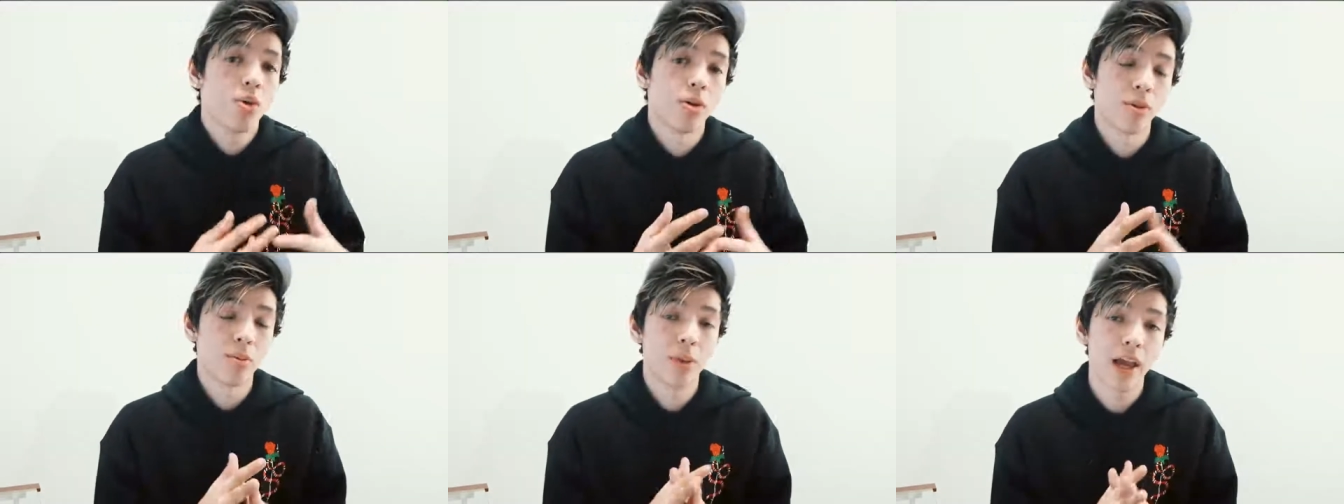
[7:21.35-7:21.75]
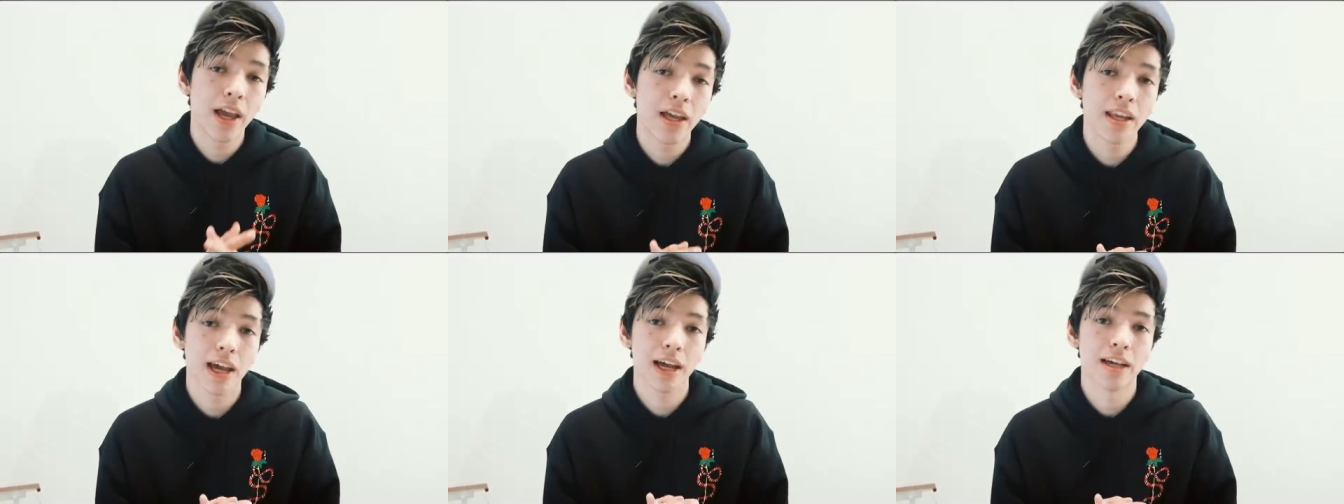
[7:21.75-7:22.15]
with
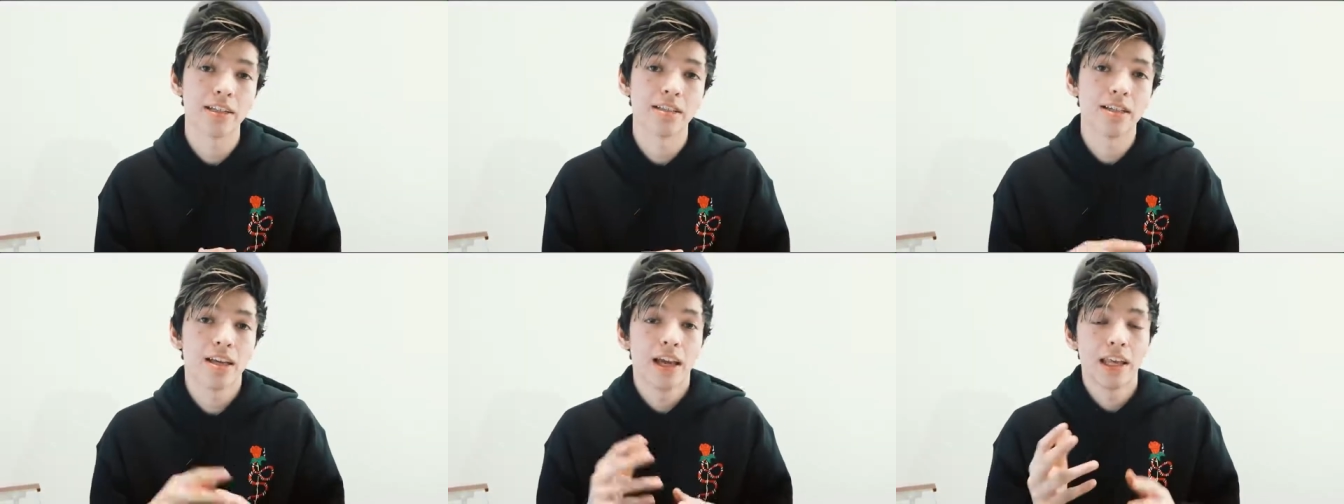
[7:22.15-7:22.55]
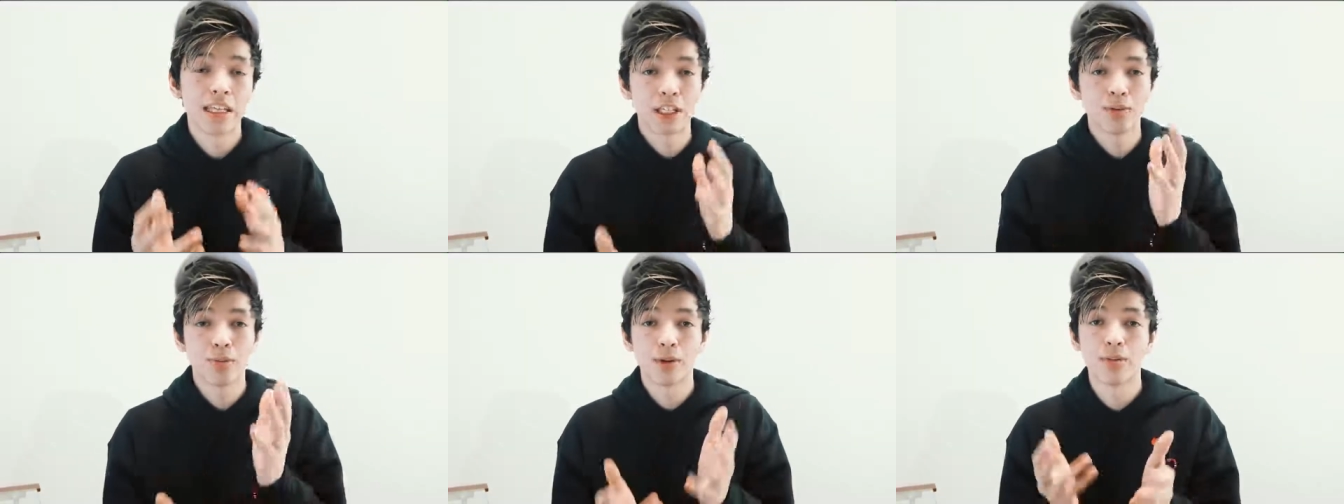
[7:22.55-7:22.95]
paid ads and
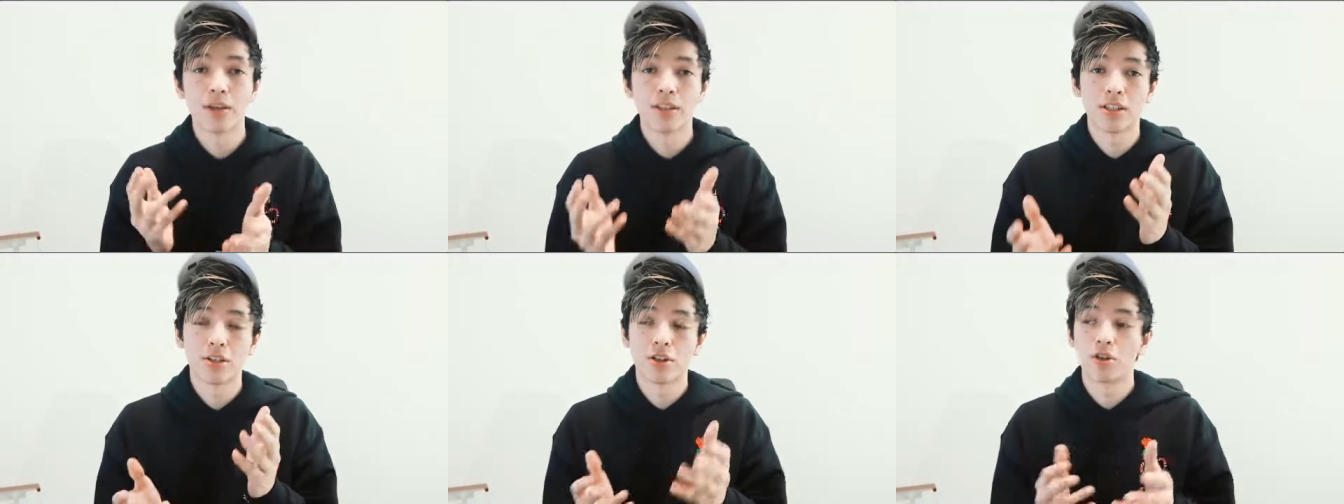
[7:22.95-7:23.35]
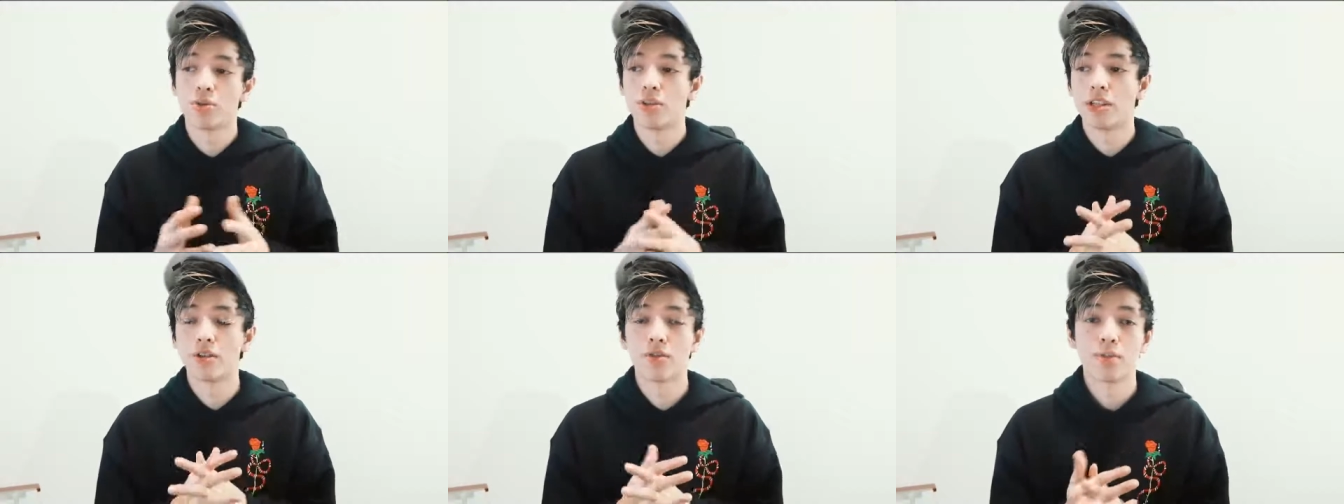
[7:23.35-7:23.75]
experimenting, you know,
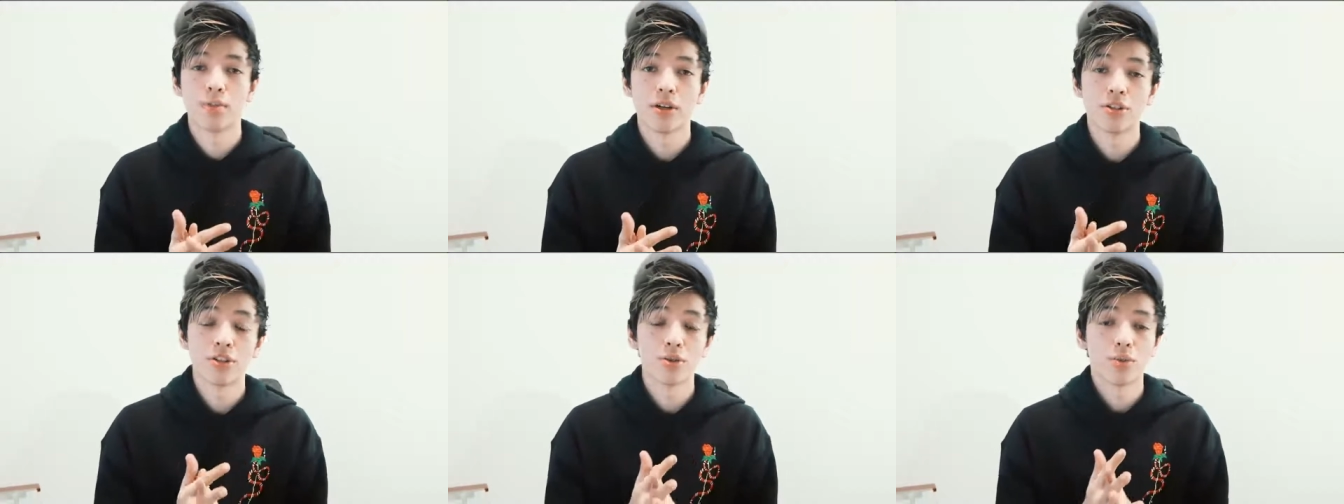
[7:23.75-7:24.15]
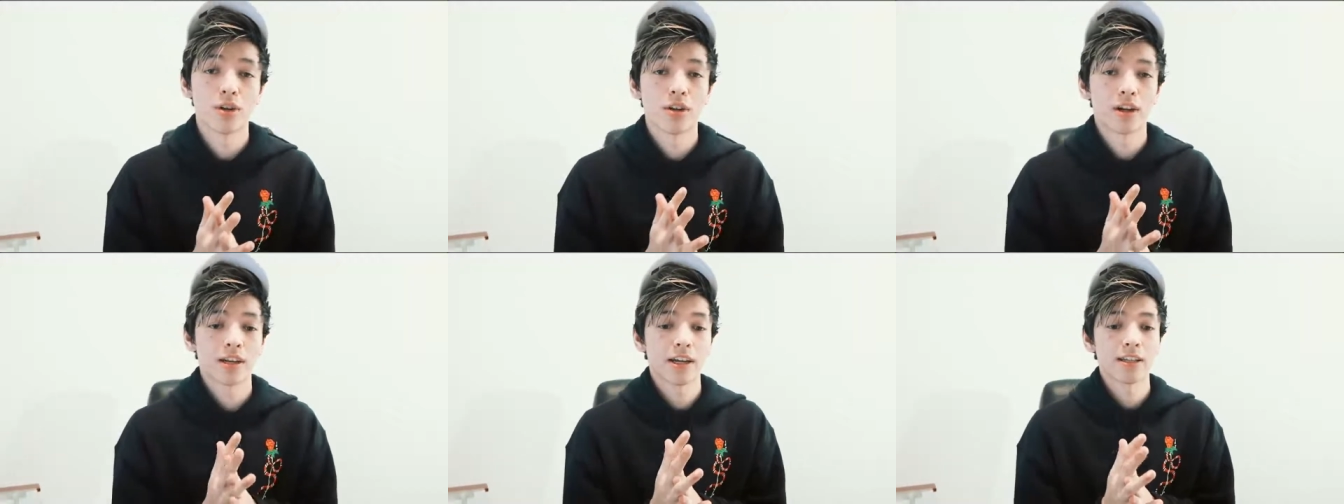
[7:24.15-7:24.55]
with different budgets and
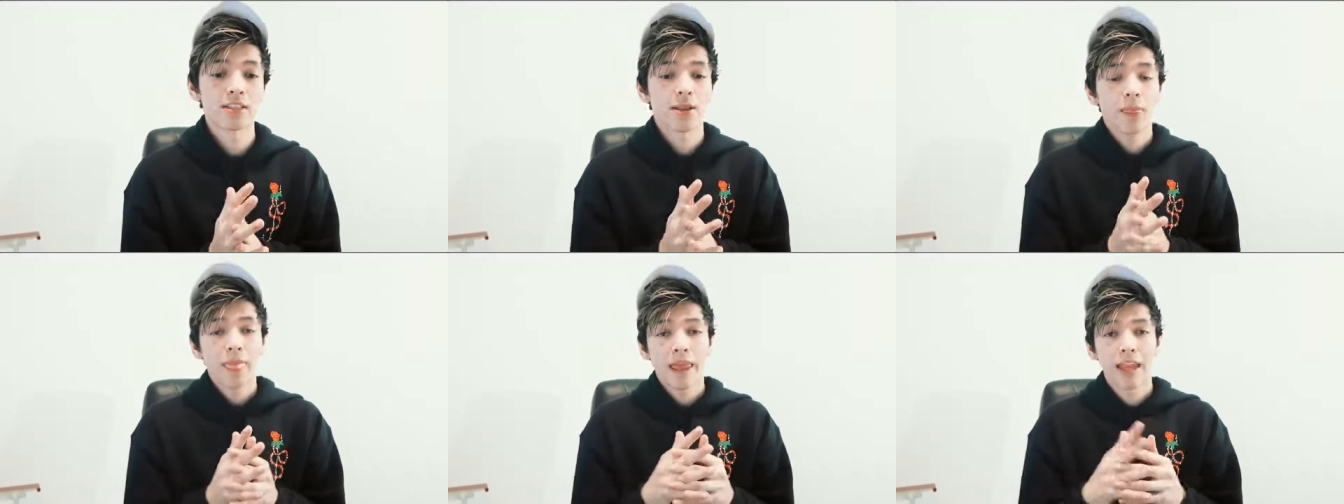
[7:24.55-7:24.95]
whatnot, guys.